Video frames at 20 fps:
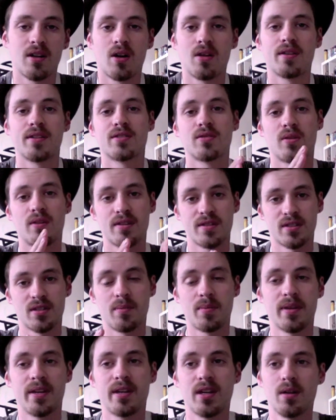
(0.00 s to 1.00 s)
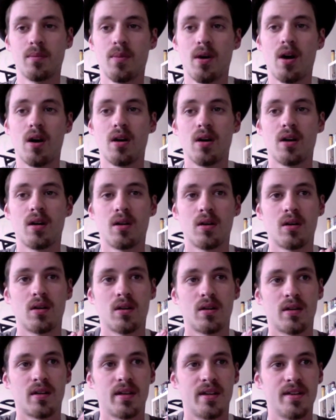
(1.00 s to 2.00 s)
all these orders and completing them all,
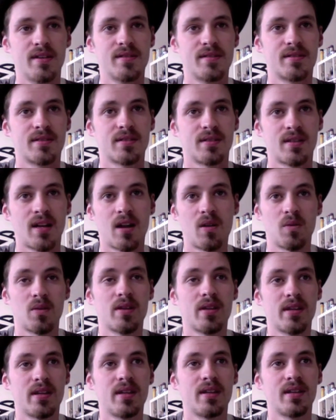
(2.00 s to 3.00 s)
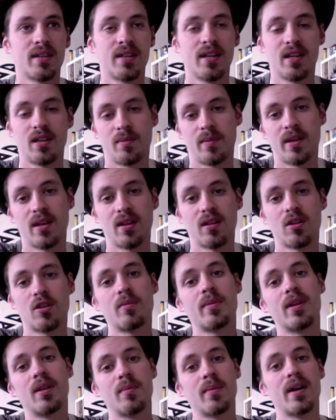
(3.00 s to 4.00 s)
is not only getting me a little
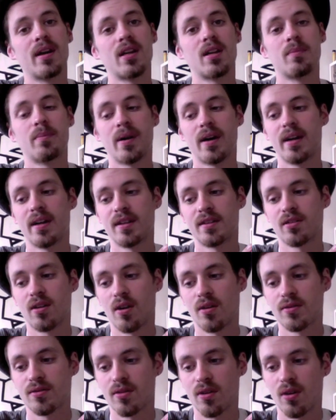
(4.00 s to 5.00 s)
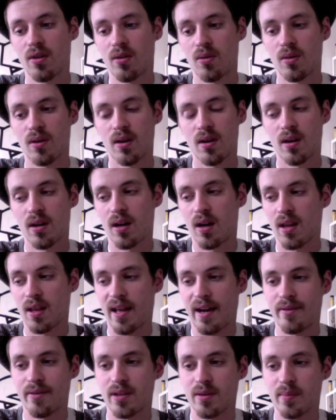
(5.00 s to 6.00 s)
bit of money, but it's also
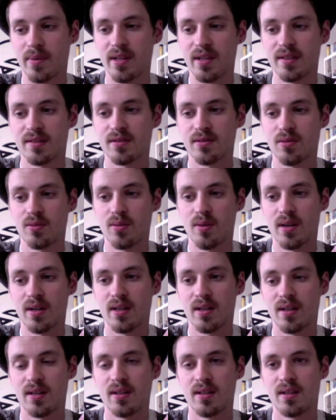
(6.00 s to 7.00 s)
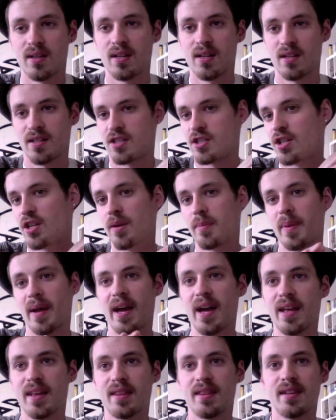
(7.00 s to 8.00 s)
allowing me to chip
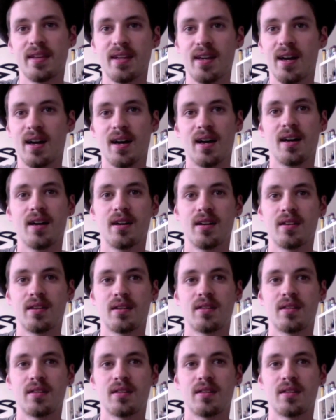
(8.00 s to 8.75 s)
at the uh,